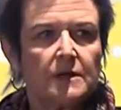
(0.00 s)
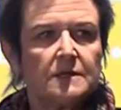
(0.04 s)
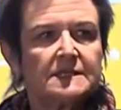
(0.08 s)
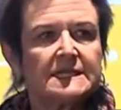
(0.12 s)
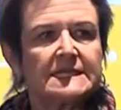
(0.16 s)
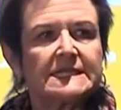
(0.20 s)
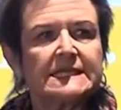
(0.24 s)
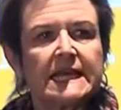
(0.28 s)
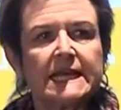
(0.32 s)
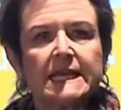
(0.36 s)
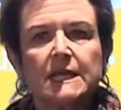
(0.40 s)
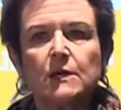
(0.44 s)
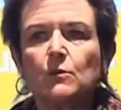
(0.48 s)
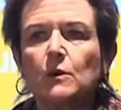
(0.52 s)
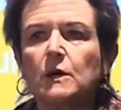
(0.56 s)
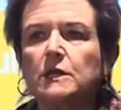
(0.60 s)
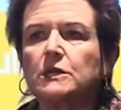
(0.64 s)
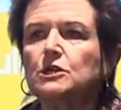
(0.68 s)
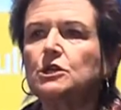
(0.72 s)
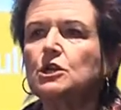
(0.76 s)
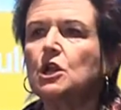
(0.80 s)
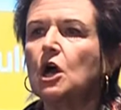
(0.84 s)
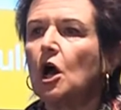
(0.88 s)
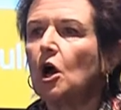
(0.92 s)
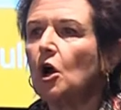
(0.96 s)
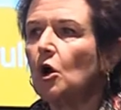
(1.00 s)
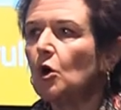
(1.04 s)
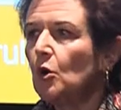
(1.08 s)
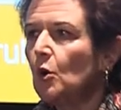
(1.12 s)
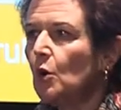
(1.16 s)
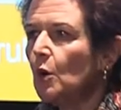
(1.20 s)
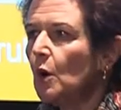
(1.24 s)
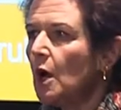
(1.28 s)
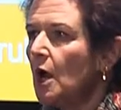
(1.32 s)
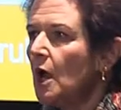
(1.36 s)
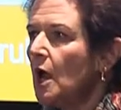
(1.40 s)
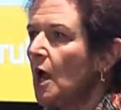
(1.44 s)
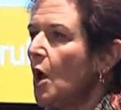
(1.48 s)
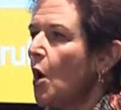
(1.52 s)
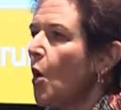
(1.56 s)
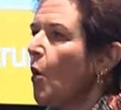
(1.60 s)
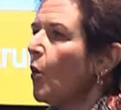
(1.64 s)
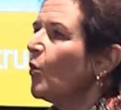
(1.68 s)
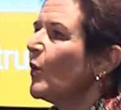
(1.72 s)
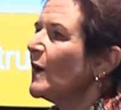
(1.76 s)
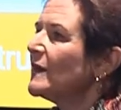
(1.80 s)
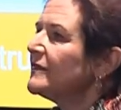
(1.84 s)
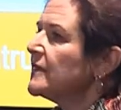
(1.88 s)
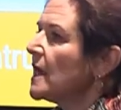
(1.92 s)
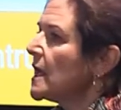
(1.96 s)
Does anyone know
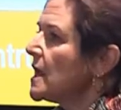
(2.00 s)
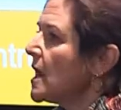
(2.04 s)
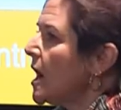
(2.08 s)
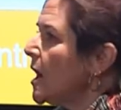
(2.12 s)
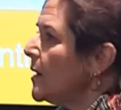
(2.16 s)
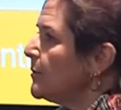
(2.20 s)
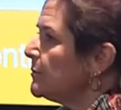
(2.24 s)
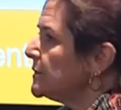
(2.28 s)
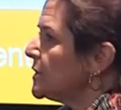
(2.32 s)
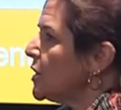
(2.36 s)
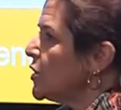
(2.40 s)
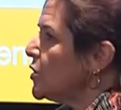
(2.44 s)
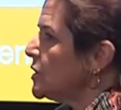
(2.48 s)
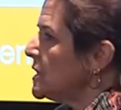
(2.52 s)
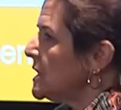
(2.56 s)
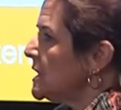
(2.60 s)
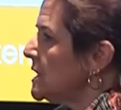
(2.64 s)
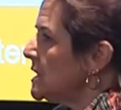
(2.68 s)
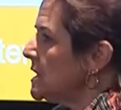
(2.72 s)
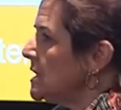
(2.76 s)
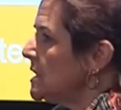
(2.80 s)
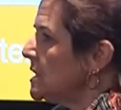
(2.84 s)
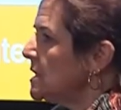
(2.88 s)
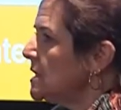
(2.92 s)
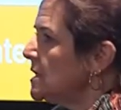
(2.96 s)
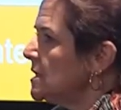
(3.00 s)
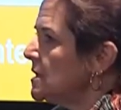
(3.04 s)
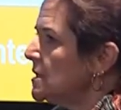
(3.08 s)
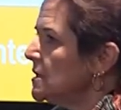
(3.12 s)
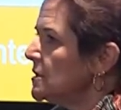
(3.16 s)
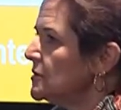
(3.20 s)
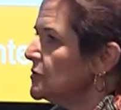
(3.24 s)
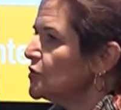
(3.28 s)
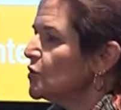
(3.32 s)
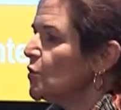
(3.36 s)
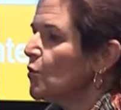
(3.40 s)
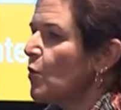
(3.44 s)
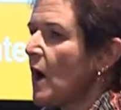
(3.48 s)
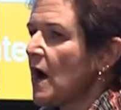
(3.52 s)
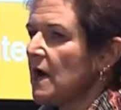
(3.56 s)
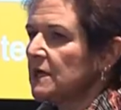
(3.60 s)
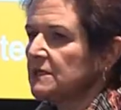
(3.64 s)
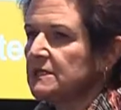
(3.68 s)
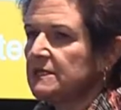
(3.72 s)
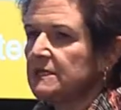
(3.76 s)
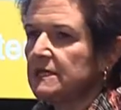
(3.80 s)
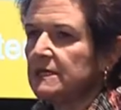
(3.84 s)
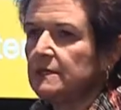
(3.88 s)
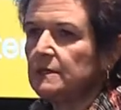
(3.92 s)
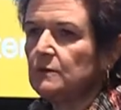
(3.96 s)
what they uploaded to
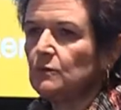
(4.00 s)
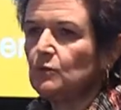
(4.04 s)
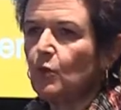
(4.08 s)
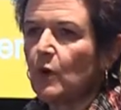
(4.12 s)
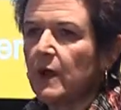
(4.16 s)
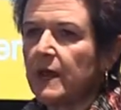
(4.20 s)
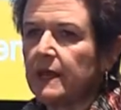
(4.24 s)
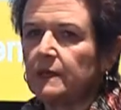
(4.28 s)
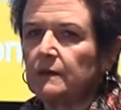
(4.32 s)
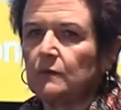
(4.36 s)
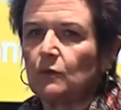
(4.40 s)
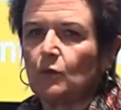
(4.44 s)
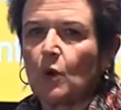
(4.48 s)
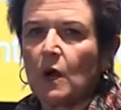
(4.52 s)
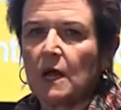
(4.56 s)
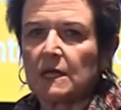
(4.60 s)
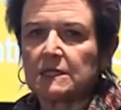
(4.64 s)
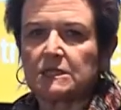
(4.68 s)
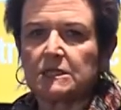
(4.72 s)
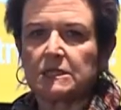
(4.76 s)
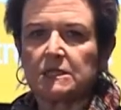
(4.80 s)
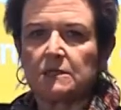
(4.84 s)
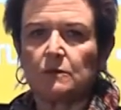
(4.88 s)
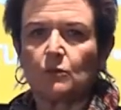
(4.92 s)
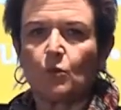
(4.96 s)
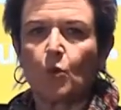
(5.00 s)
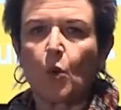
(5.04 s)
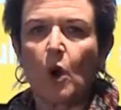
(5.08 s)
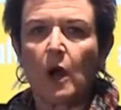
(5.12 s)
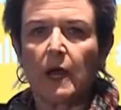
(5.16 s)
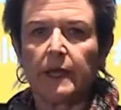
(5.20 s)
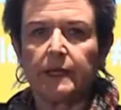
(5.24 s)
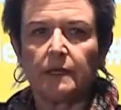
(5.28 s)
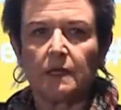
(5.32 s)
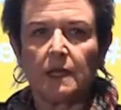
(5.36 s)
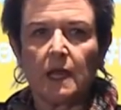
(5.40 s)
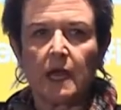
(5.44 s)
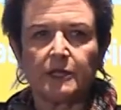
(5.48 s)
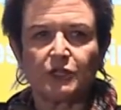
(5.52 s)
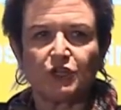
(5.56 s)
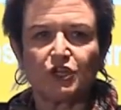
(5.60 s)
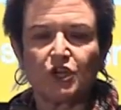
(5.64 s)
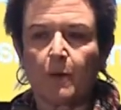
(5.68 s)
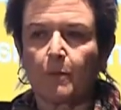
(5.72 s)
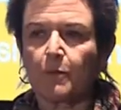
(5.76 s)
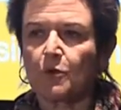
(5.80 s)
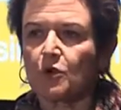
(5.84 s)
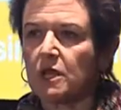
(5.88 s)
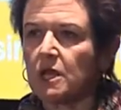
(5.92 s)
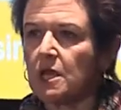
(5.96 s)
Watson when Watson won at
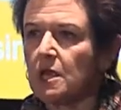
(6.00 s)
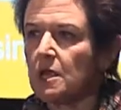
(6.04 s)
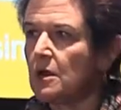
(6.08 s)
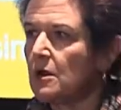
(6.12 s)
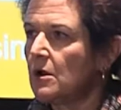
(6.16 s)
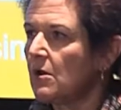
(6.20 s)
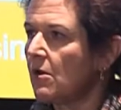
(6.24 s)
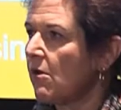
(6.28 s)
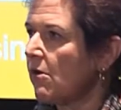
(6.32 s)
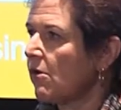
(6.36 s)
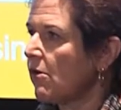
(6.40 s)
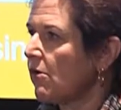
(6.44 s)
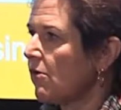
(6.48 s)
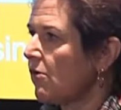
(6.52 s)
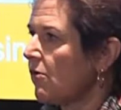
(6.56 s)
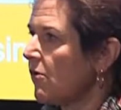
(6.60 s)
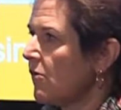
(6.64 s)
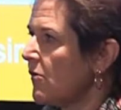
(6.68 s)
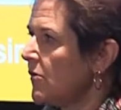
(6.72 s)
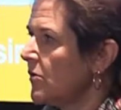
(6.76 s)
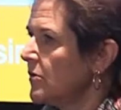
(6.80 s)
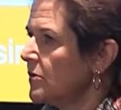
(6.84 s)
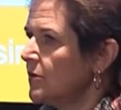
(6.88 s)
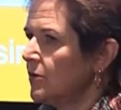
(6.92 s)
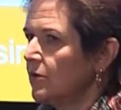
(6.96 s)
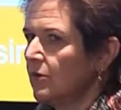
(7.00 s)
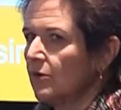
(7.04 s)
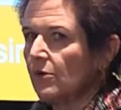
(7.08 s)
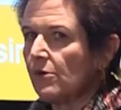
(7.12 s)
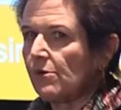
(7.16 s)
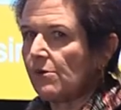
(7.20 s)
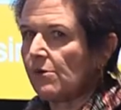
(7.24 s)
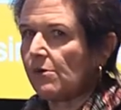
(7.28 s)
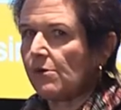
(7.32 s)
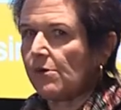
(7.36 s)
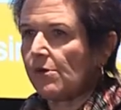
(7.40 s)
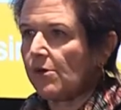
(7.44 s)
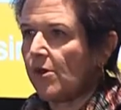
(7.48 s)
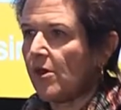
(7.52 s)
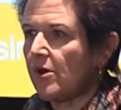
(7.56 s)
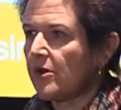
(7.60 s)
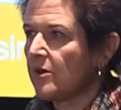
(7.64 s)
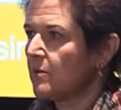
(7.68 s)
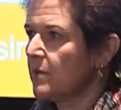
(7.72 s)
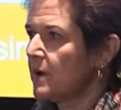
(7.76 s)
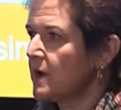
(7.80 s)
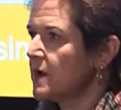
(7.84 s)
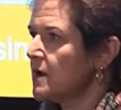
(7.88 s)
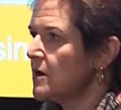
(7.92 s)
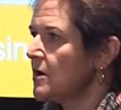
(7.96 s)
Jeopardy?
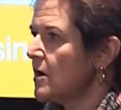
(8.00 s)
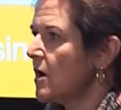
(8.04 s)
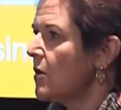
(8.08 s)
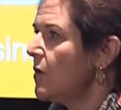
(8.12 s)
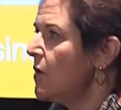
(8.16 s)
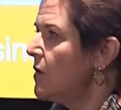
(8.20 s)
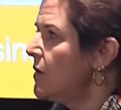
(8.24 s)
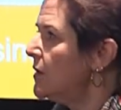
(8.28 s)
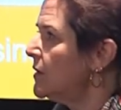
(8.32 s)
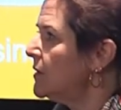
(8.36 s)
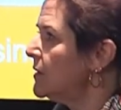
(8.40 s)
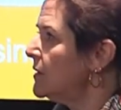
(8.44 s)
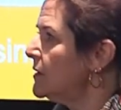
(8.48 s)
Anybody know?